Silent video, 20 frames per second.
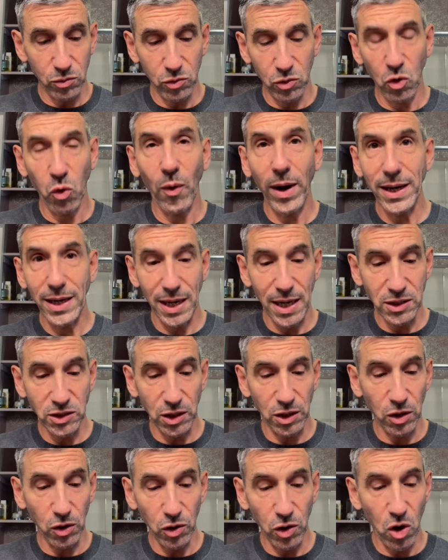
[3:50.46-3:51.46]
quite
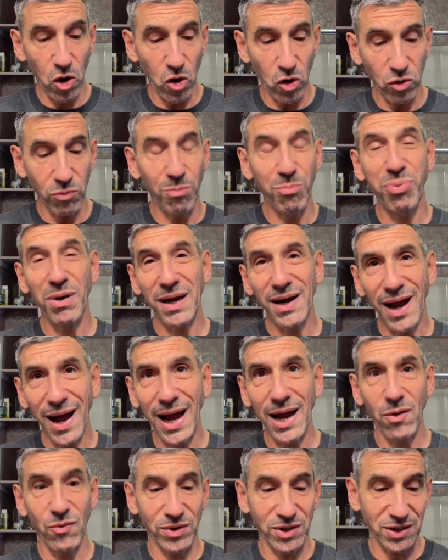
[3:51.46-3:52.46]
easy to load, but
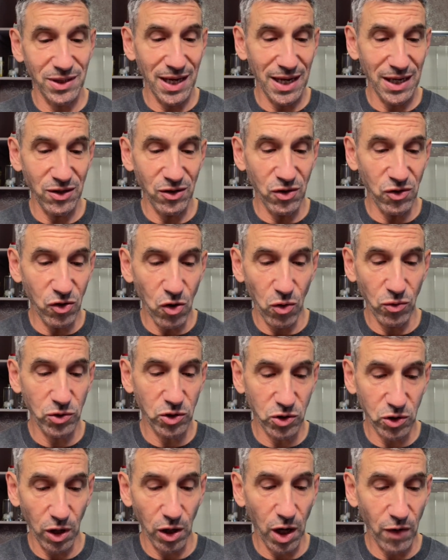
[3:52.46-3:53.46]
I would say don't
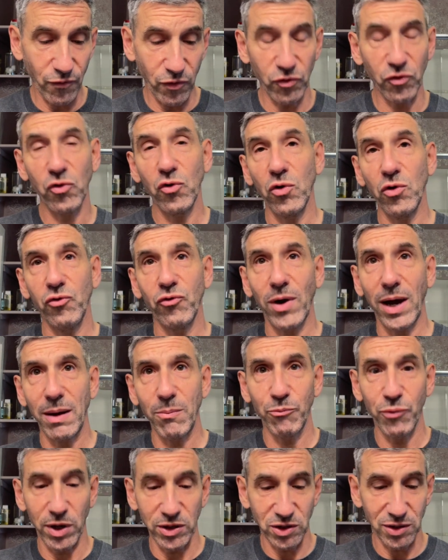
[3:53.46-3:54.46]
start off with too dry a
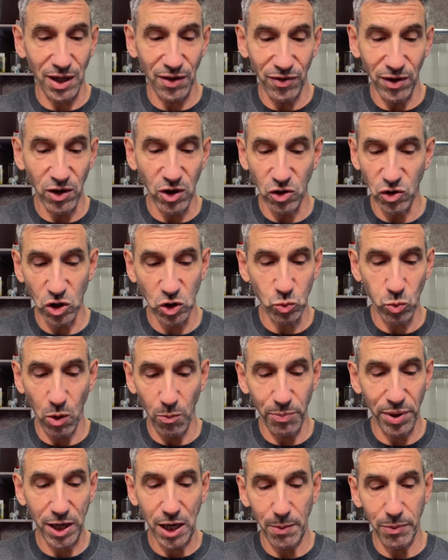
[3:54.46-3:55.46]
brush. I think you just
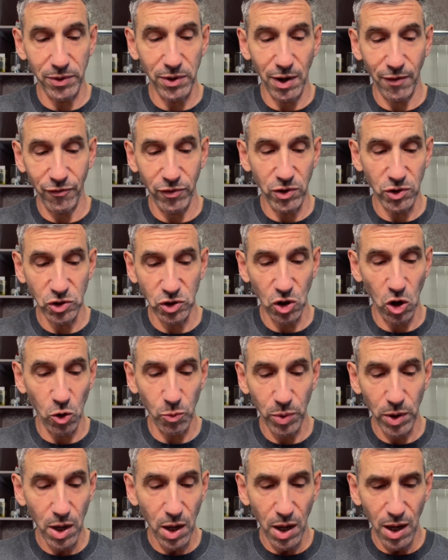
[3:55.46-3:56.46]
won't pick up enough of the
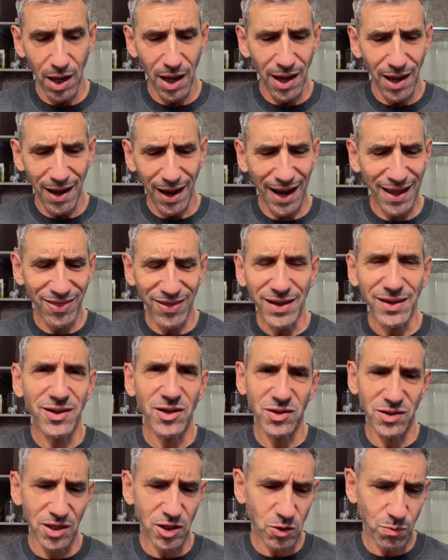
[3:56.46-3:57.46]
soap. I think
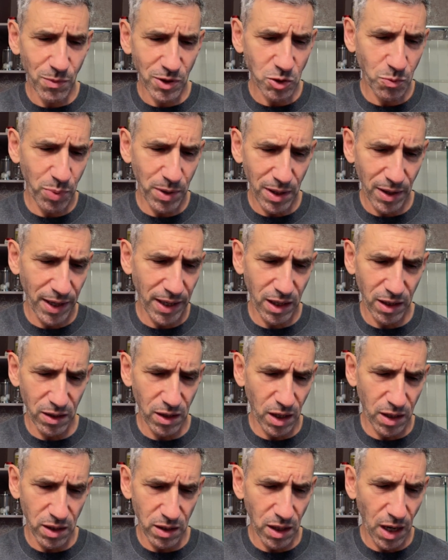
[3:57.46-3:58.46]
this, this must be like an,
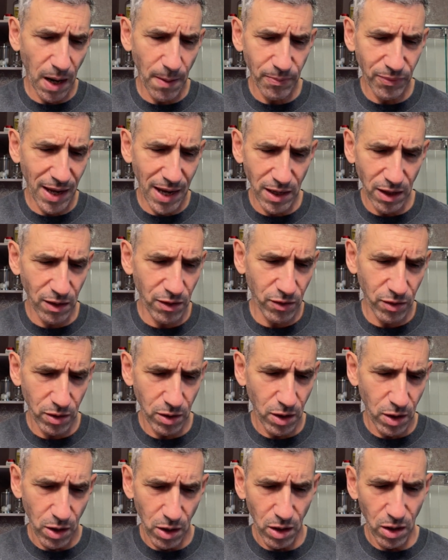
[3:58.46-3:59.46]
an updated,
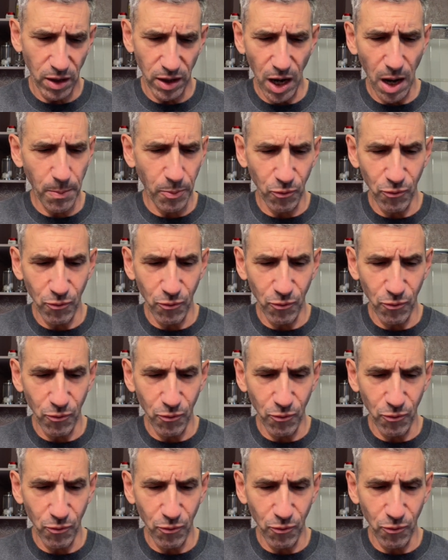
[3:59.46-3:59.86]
an up